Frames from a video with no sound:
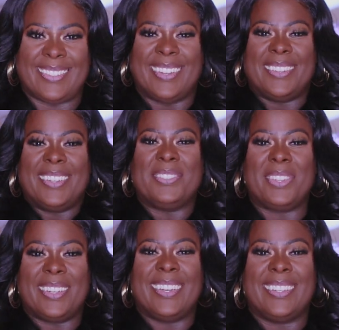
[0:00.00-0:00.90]
So if
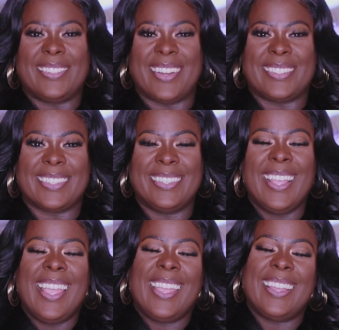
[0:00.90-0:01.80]
you're interested
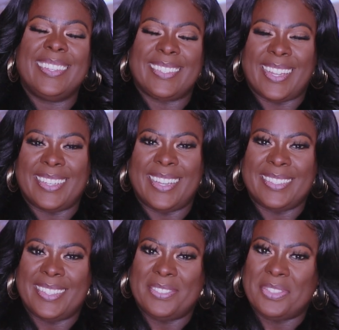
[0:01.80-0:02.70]
in checking
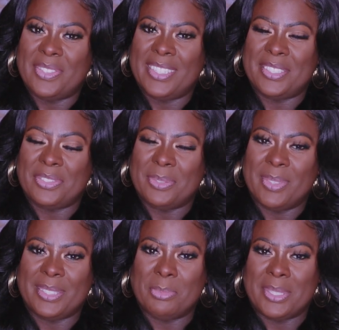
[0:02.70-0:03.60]
out the information for
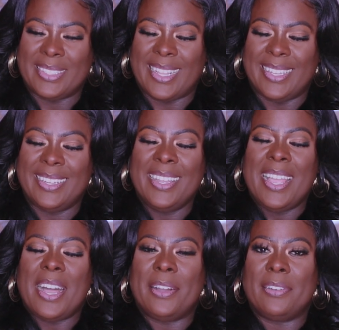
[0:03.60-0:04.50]
Miss Brizella,
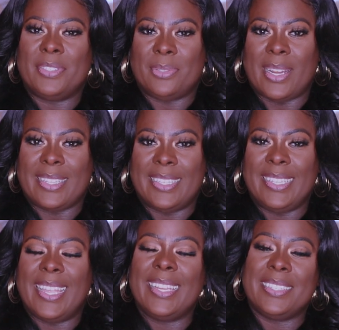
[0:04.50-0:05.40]
I'll have a direct
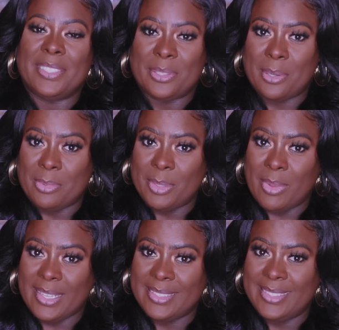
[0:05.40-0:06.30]
link in the
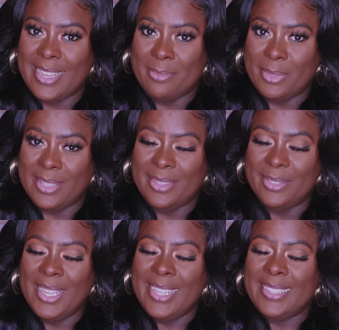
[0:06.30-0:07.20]
description box down
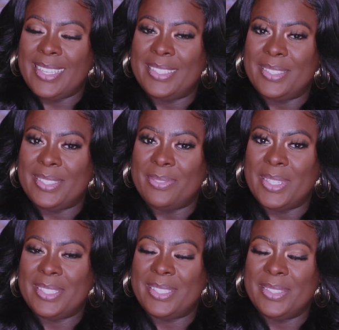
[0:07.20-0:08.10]
below. Thank you so
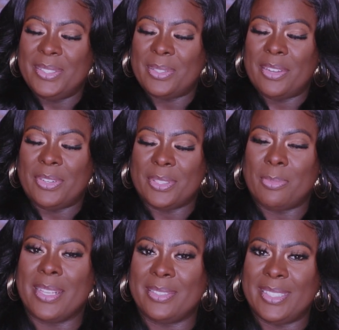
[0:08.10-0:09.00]
much to Outre for
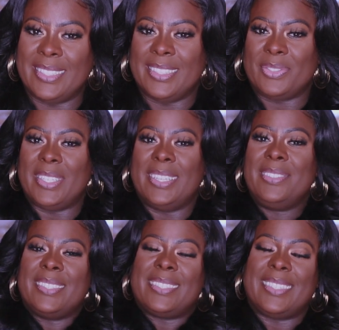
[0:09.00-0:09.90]
sponsoring this video
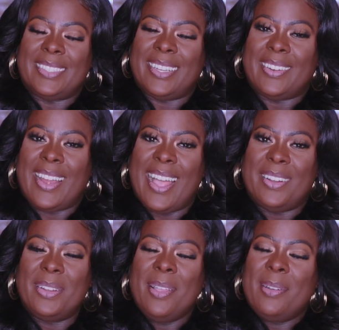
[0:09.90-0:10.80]
and sending her
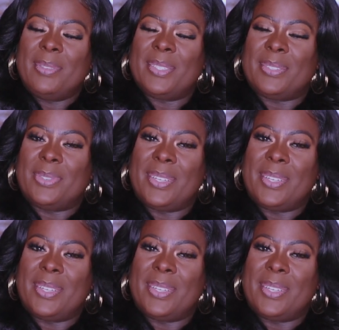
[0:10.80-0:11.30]
out. Most